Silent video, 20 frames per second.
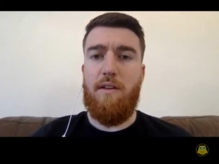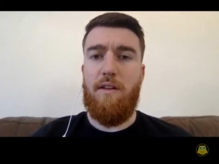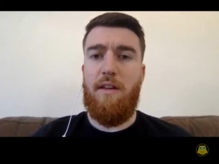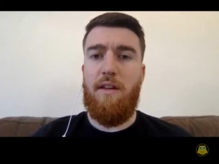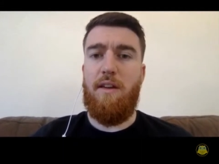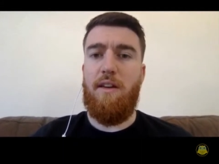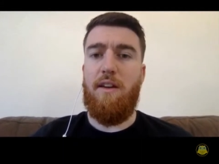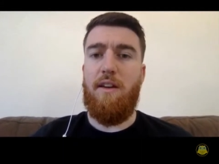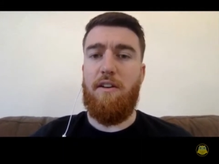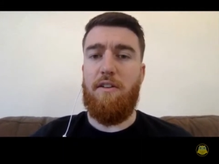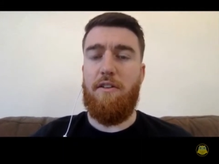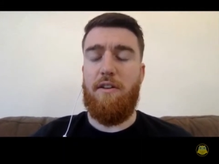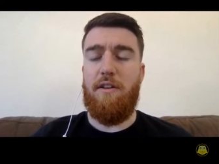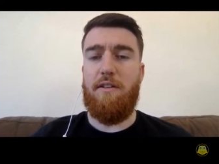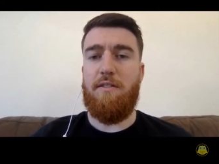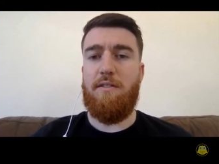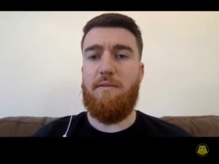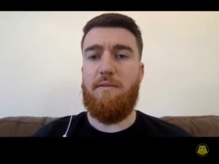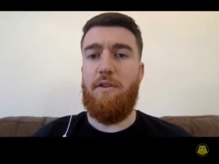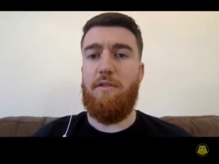the key
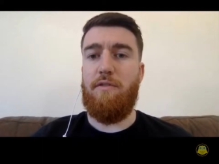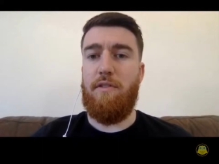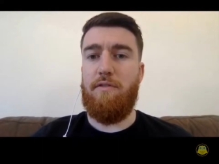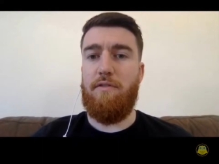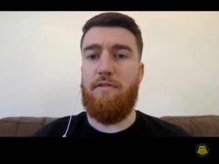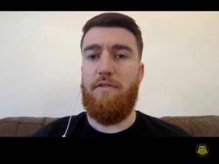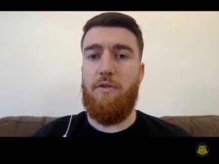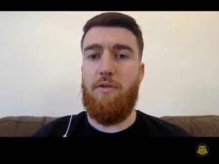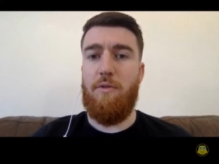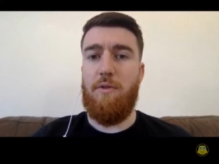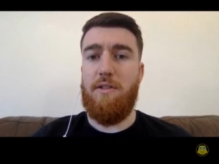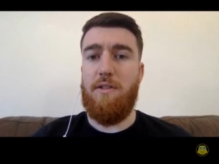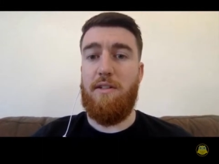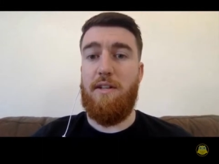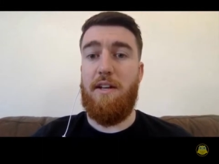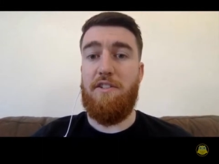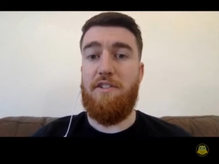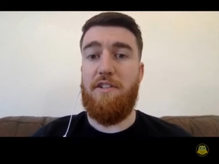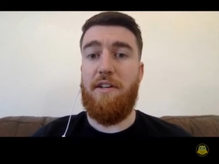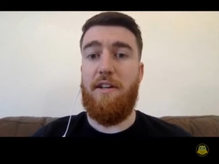areas moving
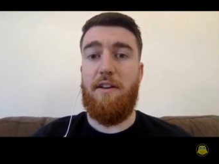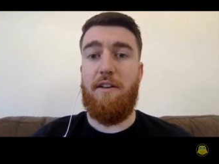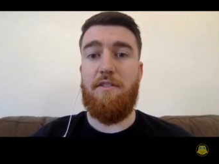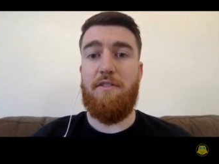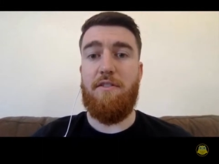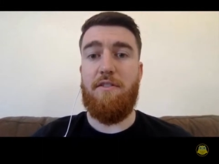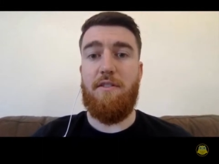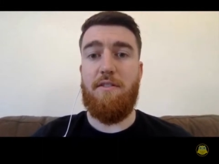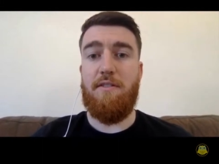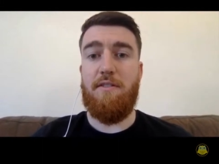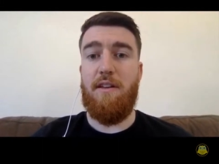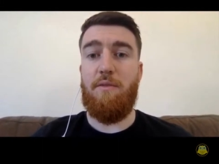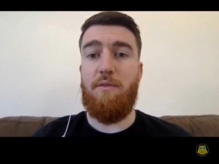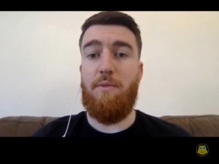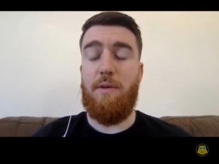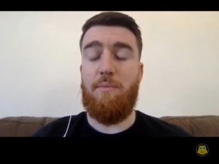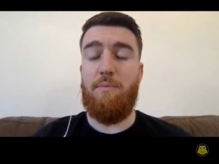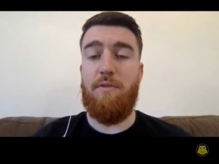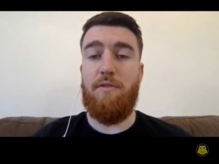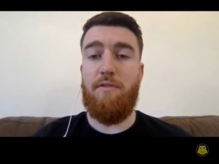forward in education is
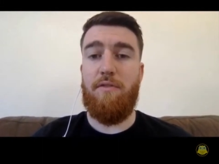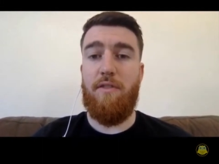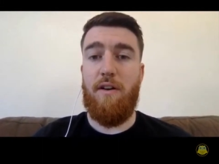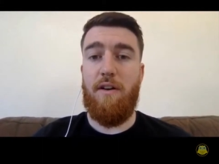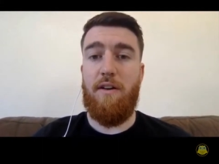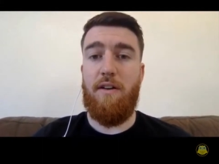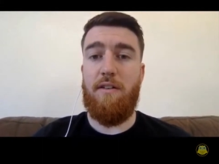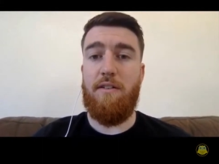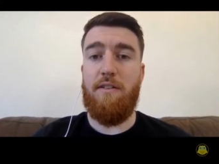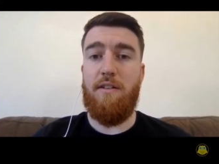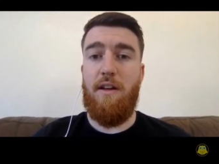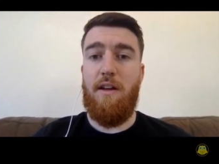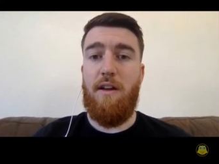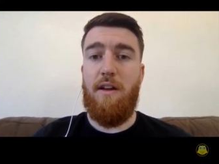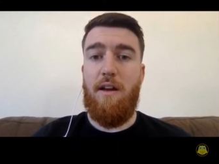that we provide